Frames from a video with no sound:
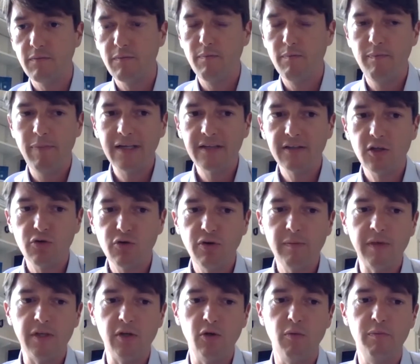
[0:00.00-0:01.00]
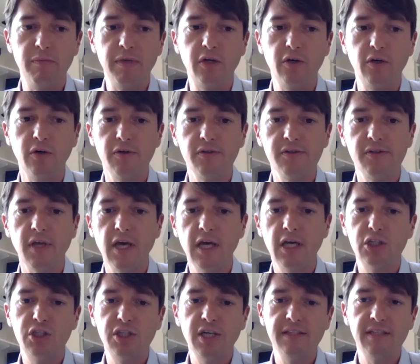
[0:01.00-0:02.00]
Part criminal because
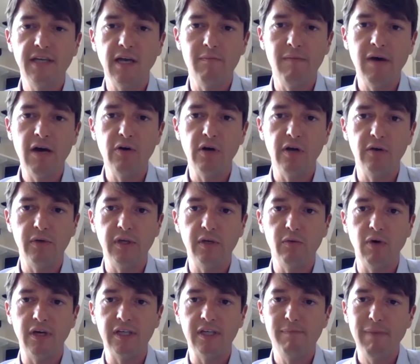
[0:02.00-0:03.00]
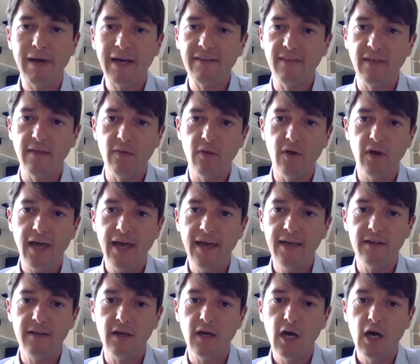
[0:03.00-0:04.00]
Shadi Al Maulawi was back then the
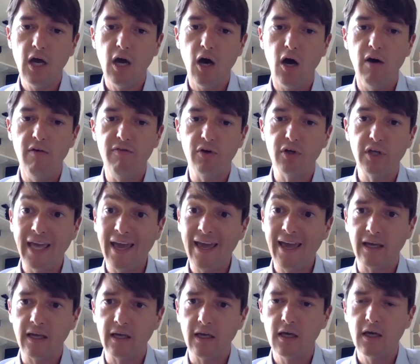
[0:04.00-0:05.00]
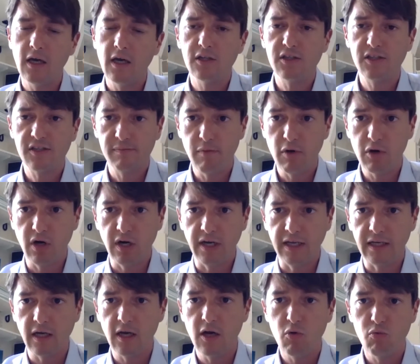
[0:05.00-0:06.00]
head of a gang
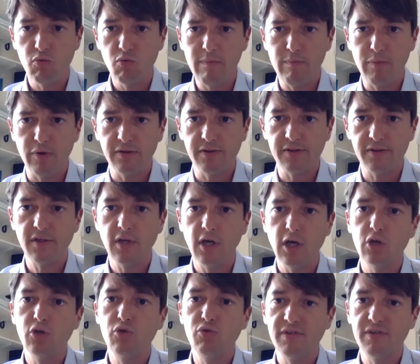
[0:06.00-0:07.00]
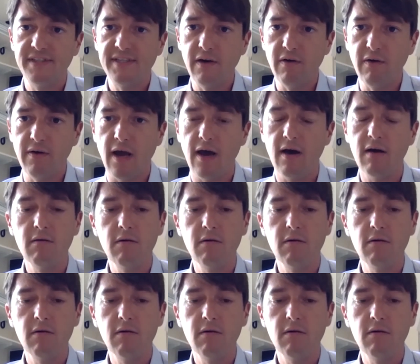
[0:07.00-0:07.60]
smuggling weapons to Syria,